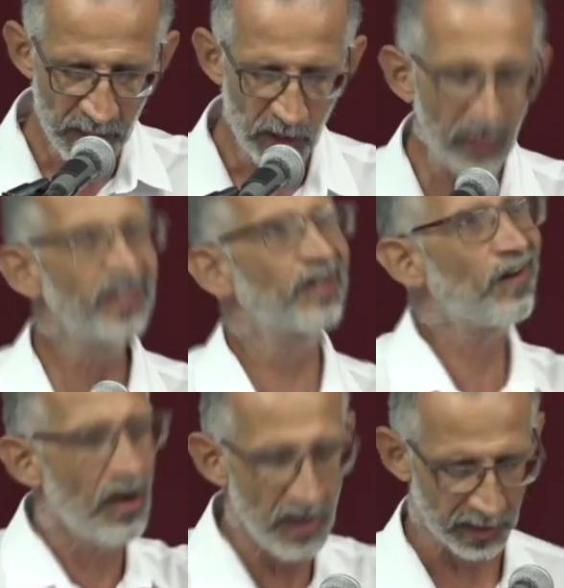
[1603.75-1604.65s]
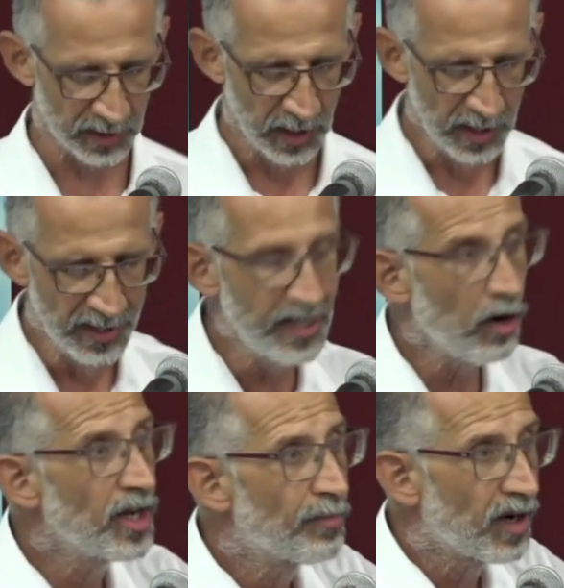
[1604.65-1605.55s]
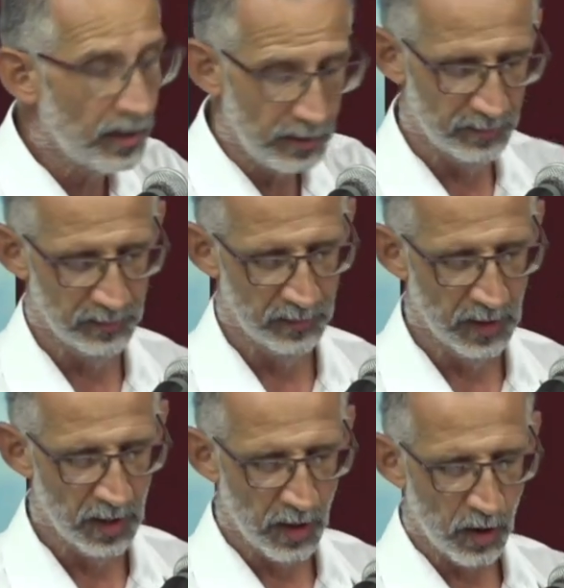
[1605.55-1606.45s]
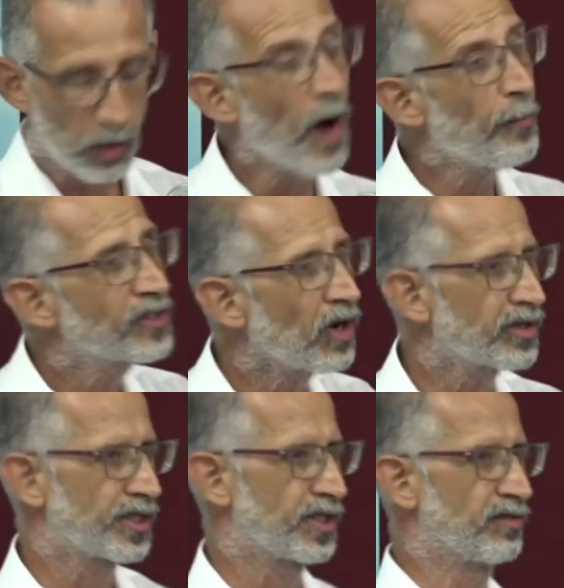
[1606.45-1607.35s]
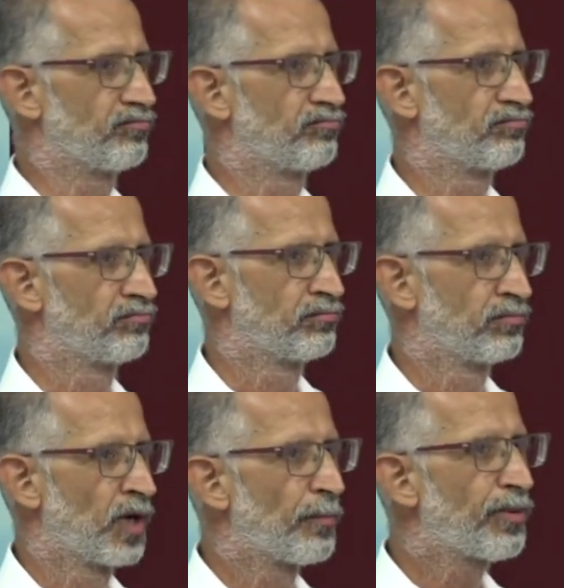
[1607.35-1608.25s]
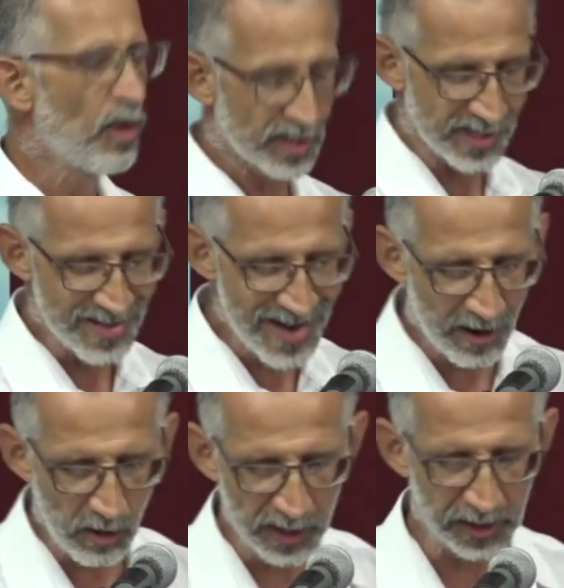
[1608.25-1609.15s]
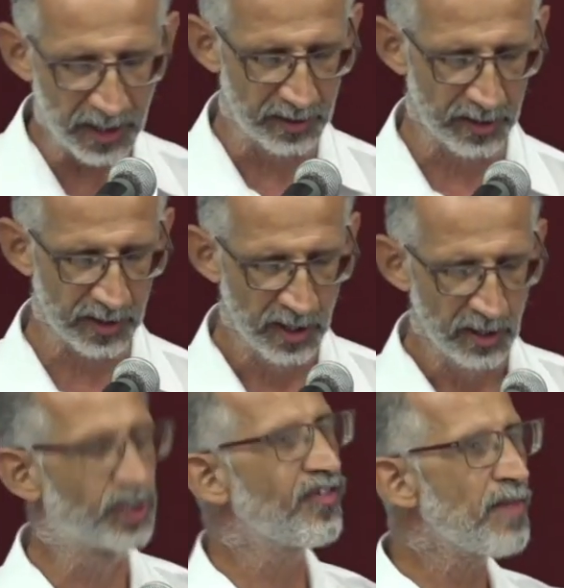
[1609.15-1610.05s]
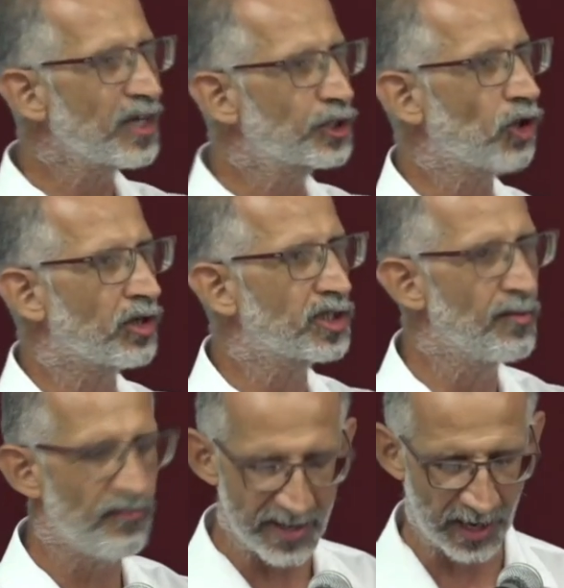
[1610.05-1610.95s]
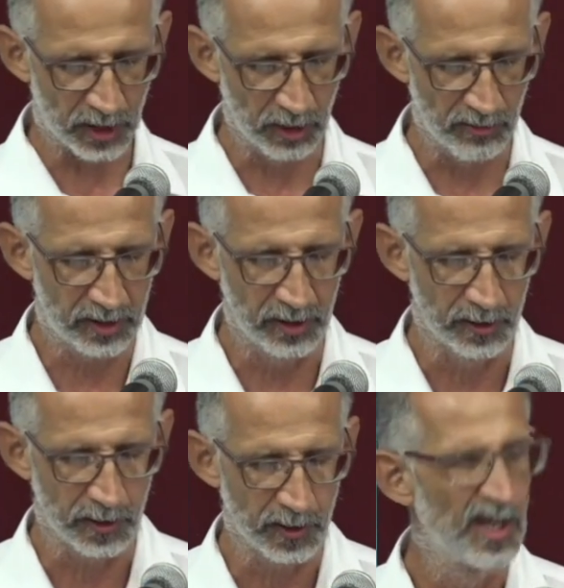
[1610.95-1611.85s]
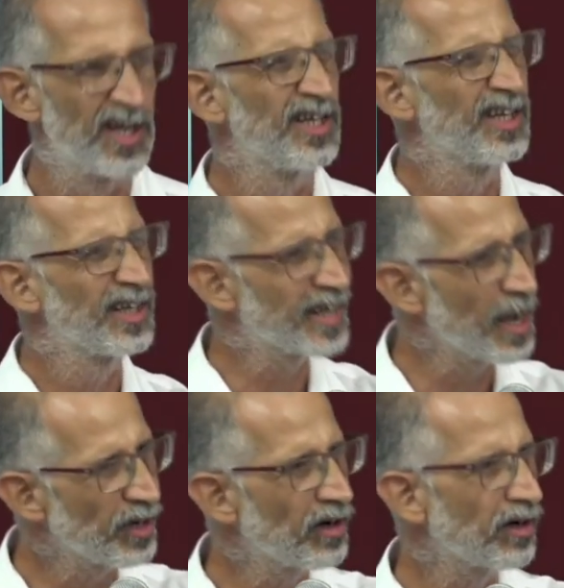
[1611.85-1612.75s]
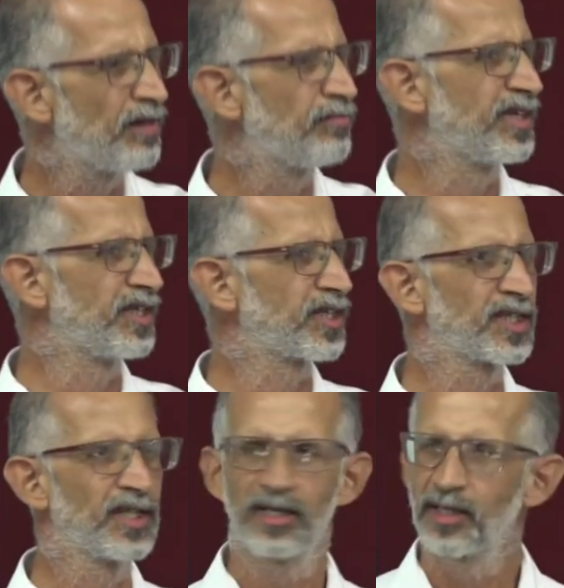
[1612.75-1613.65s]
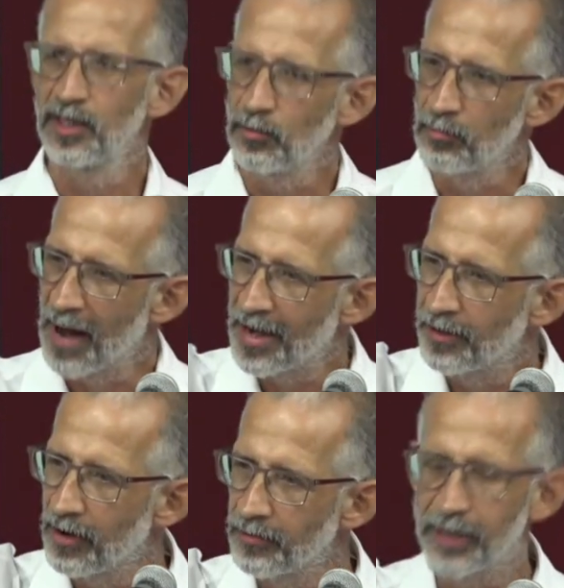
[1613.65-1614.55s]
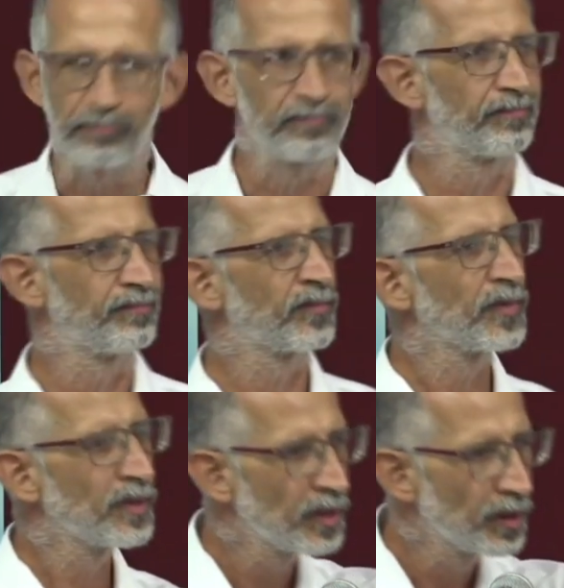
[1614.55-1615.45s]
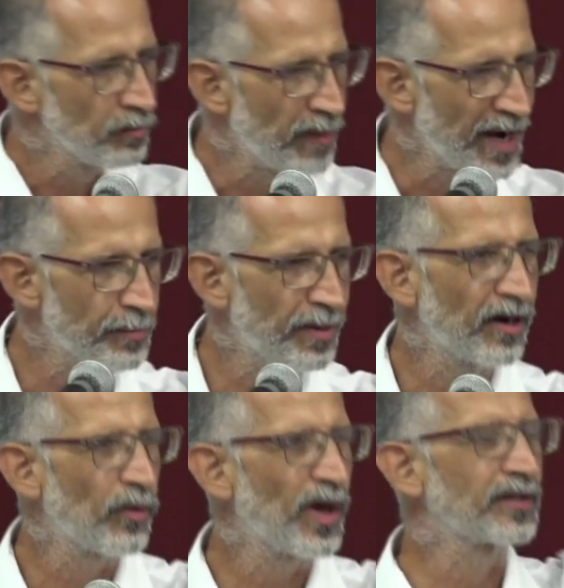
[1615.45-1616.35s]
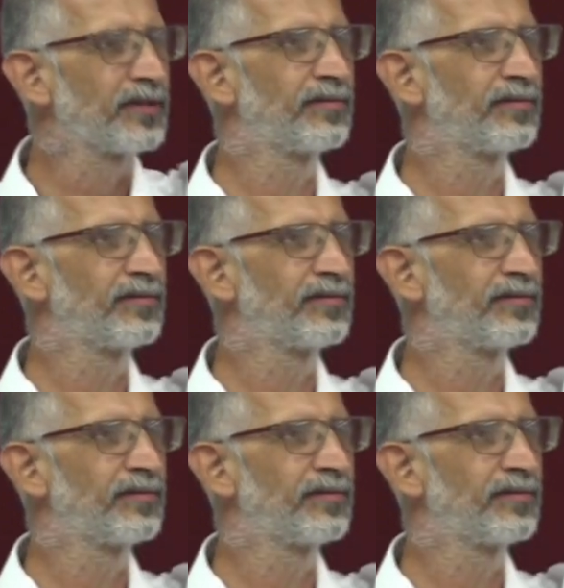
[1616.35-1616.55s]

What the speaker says: Look at the current neoliberal corporatocracy. Promotes narrow agendas driven by short-term financial returns. Chemical companies. Buy the Roundup. Buy the Paraquat.